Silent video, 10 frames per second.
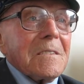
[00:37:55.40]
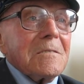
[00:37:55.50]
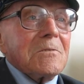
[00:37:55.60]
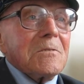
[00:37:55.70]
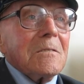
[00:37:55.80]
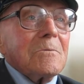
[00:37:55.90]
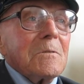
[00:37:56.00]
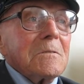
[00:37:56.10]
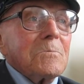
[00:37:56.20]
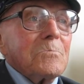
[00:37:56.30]
So
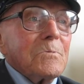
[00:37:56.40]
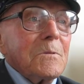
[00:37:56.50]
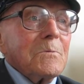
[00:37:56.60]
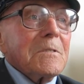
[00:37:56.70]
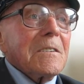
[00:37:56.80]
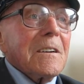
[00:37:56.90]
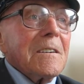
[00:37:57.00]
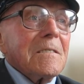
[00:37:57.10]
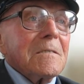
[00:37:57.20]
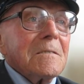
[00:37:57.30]
we were
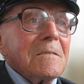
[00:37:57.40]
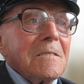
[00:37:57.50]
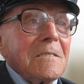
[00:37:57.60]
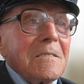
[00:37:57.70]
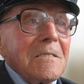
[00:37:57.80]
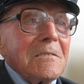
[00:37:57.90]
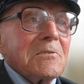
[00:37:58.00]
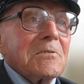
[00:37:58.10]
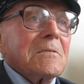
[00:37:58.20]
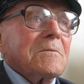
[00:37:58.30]
together
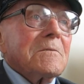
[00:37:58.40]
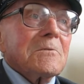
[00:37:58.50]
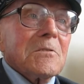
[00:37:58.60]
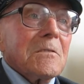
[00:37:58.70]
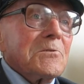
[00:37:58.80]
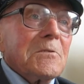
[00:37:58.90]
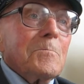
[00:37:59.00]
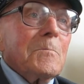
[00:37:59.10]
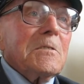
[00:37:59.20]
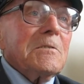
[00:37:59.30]
just that
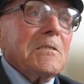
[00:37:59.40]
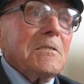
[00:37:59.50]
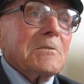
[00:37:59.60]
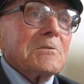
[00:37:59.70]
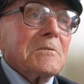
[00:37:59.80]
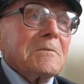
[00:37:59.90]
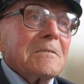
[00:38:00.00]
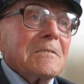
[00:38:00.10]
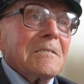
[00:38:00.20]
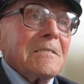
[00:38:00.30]
70 years.
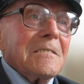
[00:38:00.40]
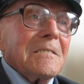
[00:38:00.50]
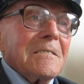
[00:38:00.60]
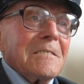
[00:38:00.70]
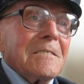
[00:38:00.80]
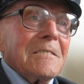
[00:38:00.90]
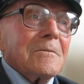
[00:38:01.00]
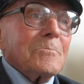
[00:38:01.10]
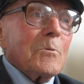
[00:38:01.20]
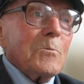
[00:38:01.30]

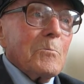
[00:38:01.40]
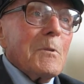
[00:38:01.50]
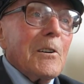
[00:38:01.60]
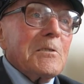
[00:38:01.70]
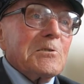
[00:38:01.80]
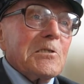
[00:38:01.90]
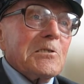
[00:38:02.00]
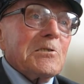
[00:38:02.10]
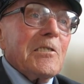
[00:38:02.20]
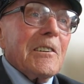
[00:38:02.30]
We were married
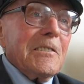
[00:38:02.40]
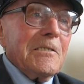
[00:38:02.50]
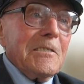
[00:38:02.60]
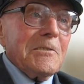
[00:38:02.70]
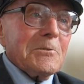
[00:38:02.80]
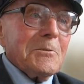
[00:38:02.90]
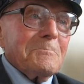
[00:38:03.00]
68 years.